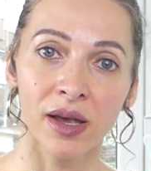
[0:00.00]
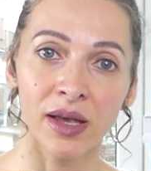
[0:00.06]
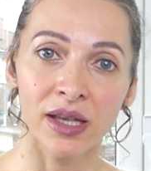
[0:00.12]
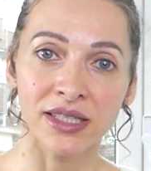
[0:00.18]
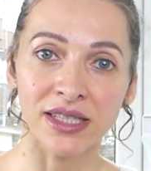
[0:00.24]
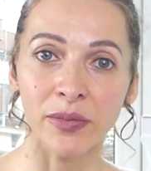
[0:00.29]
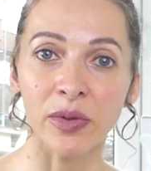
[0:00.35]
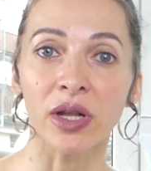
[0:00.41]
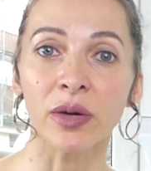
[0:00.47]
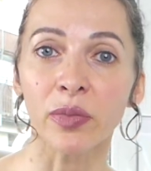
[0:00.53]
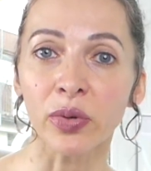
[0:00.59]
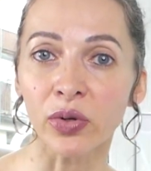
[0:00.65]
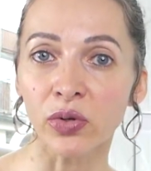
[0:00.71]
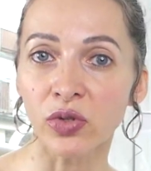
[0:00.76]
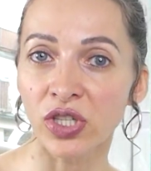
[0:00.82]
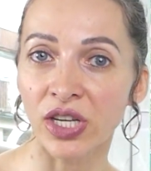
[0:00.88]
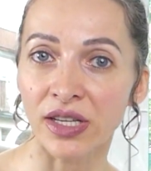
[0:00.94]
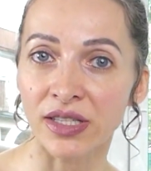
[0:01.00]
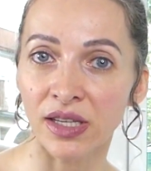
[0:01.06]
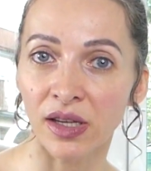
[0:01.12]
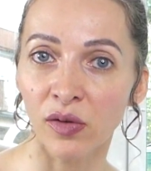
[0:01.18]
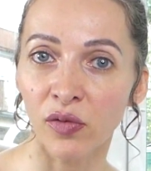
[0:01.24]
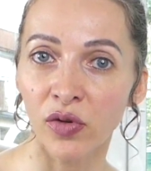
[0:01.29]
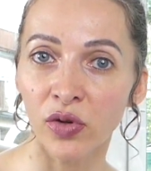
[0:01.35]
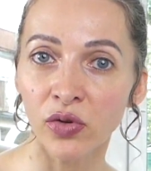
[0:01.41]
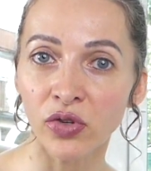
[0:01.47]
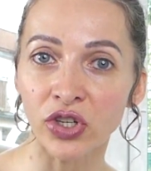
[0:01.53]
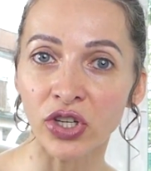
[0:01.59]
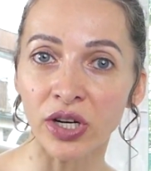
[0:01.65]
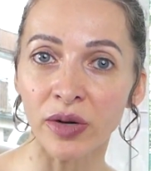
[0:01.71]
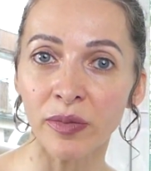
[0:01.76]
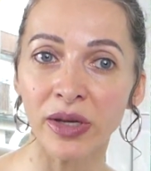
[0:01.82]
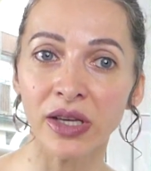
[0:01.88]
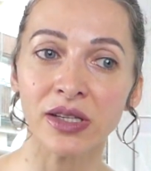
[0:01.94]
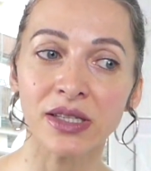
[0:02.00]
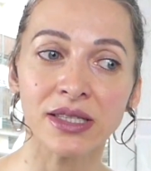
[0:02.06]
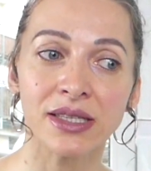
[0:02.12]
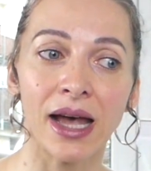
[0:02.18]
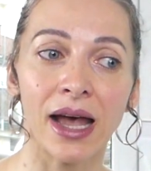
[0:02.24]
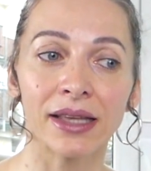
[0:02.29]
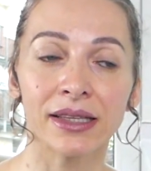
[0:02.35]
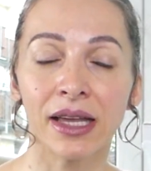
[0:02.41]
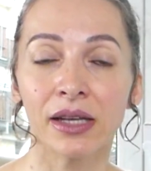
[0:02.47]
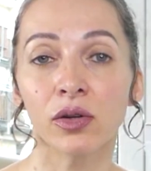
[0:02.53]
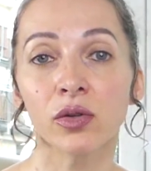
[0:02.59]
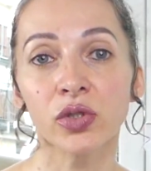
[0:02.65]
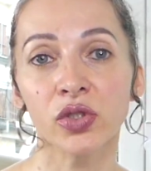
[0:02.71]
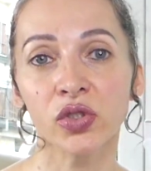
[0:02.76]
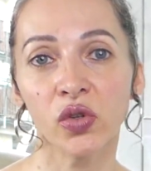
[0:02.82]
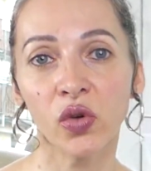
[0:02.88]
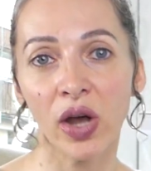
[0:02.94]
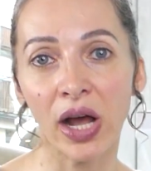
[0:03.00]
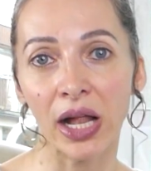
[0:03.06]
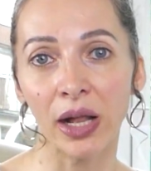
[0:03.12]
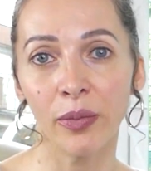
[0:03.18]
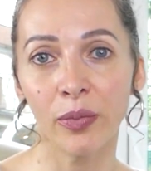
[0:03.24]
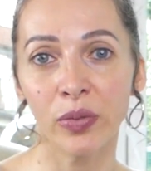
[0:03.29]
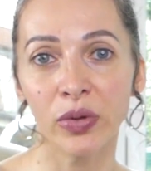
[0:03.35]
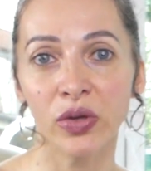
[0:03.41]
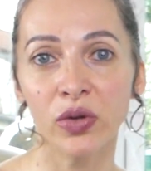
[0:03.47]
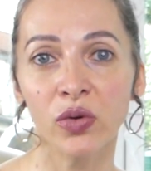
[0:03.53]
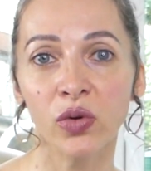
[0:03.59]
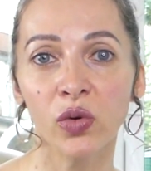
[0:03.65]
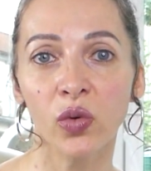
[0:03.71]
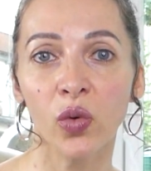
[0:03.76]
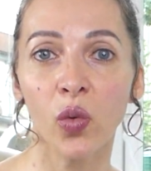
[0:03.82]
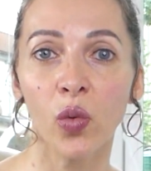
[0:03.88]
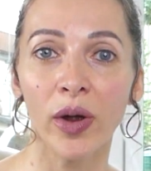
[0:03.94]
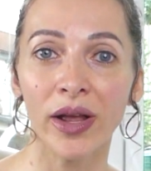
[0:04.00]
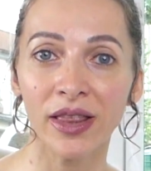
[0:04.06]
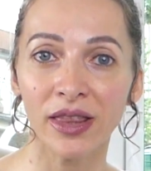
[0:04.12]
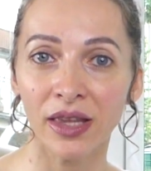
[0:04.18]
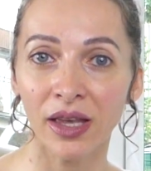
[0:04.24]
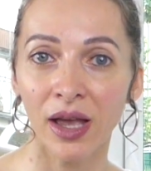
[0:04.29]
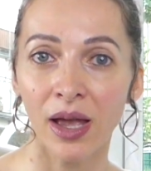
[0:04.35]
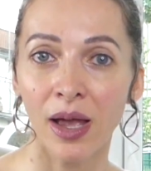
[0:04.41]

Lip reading: similar projects in future, because that can also help you with